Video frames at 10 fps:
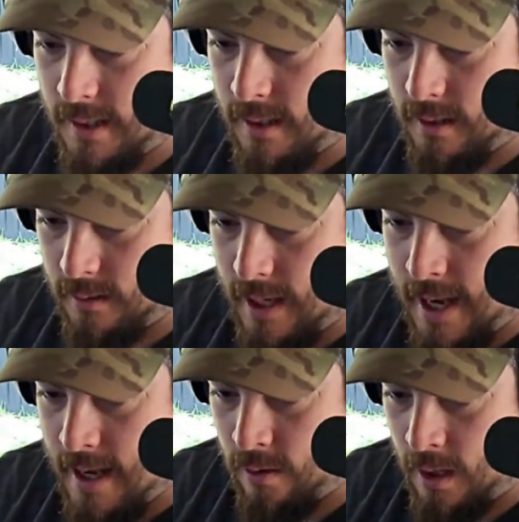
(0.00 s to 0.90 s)
and
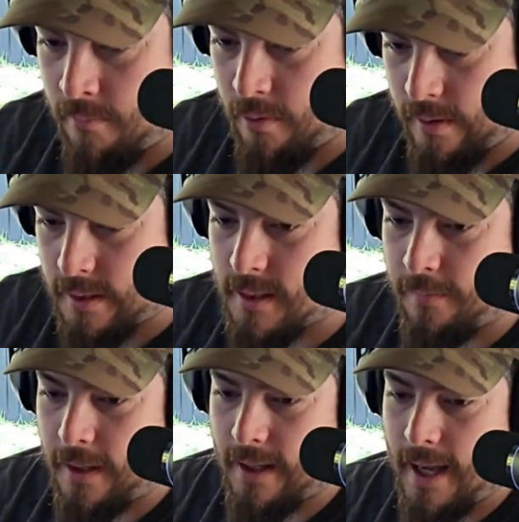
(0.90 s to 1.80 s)
lumber and
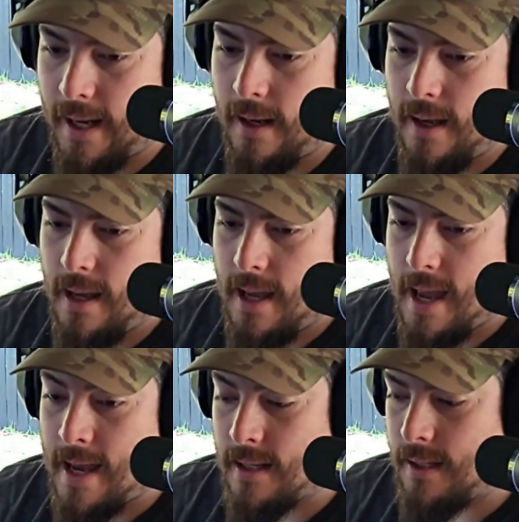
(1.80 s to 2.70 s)
stuff like that
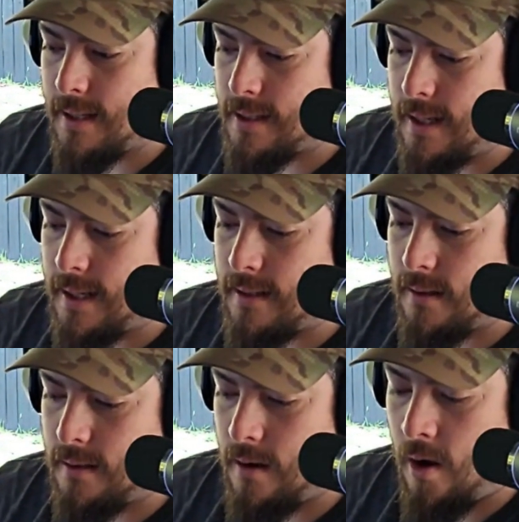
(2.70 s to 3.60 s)
into these
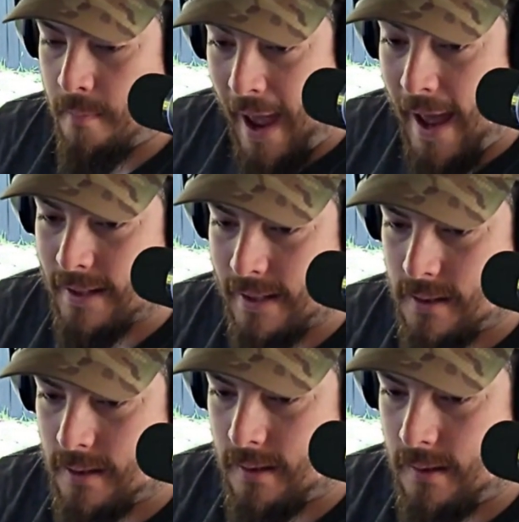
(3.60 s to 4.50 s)
cities on
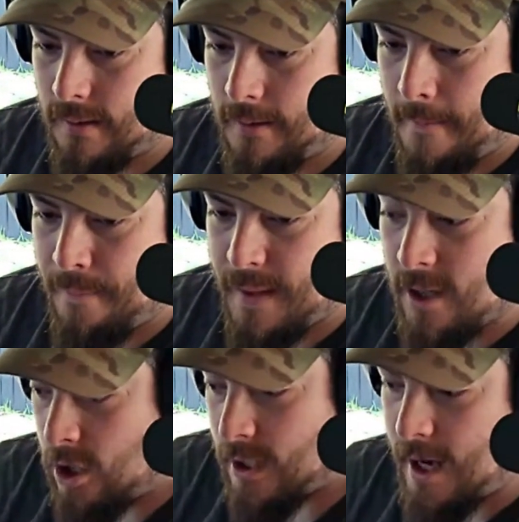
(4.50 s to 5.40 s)
pallets
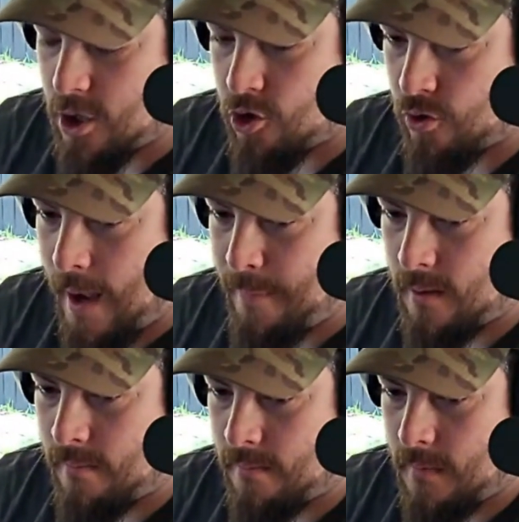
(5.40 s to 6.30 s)
and just kind of
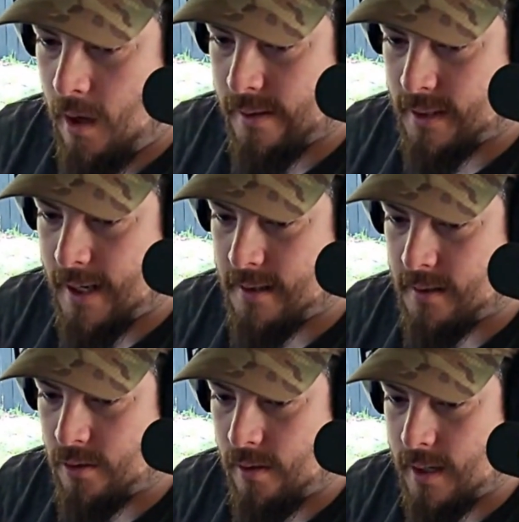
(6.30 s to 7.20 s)
dropping them on the sides
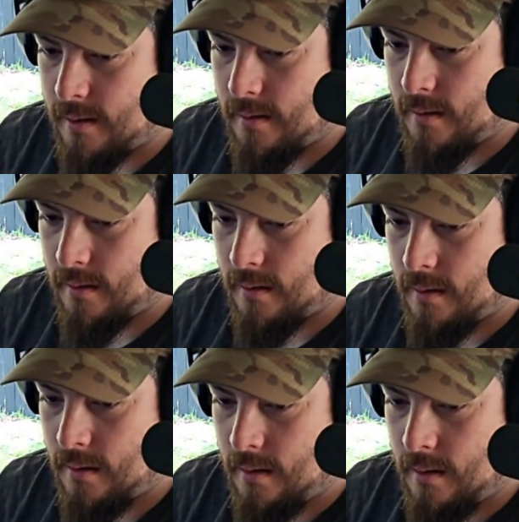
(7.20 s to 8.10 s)
of the street
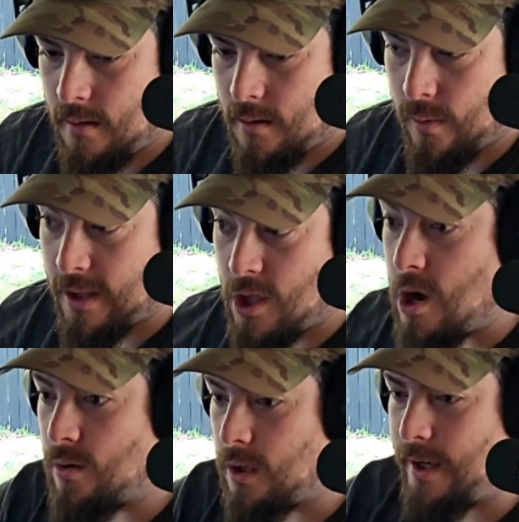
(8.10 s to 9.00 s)
with
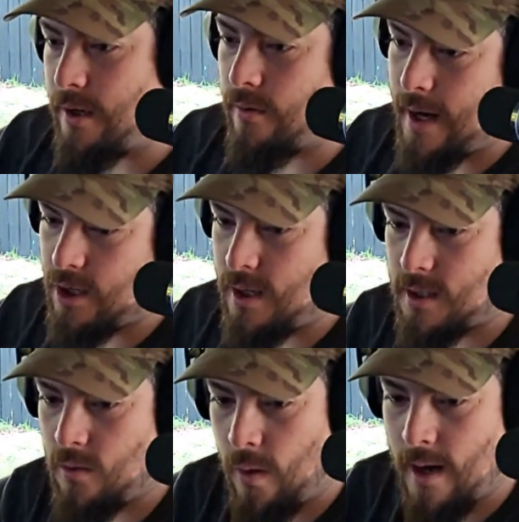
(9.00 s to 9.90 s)
no clear direction
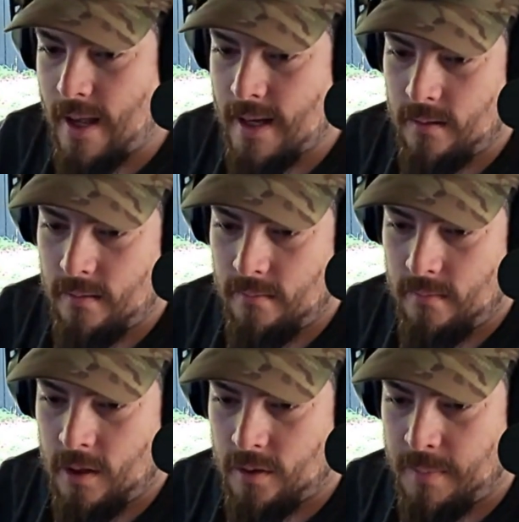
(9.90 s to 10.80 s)
as to where
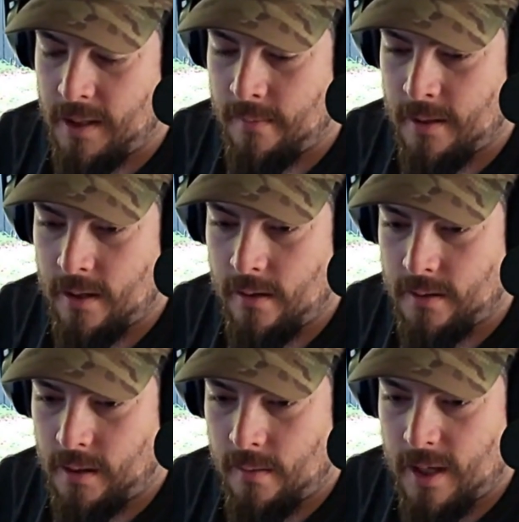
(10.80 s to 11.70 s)
those building
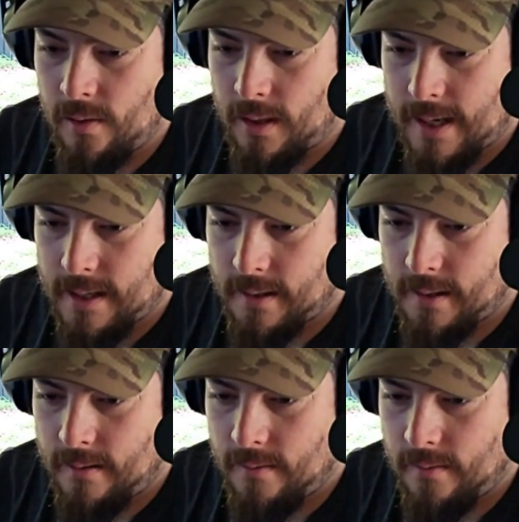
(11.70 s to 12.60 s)
materials are going to be
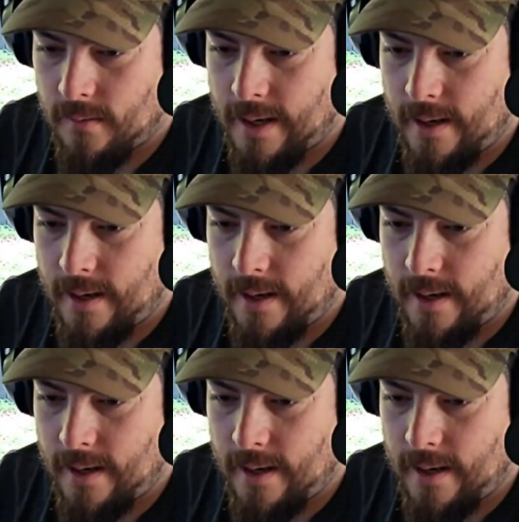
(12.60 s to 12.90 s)
utilized. Right?